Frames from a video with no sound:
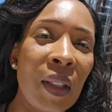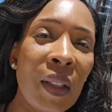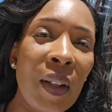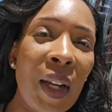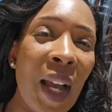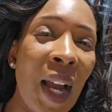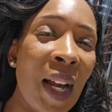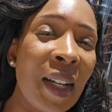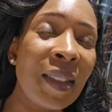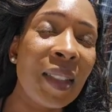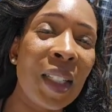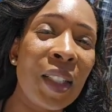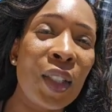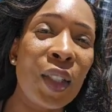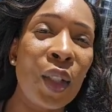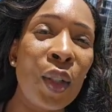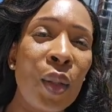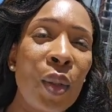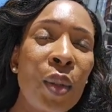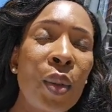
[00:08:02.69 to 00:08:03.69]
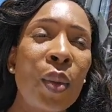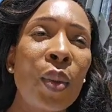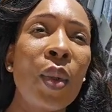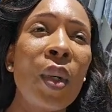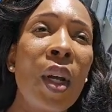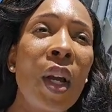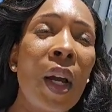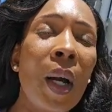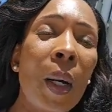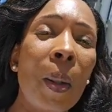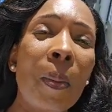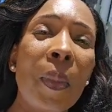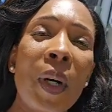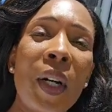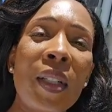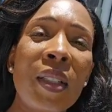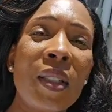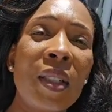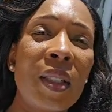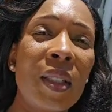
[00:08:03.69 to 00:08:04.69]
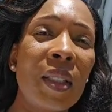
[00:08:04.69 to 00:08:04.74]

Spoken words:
access to a bus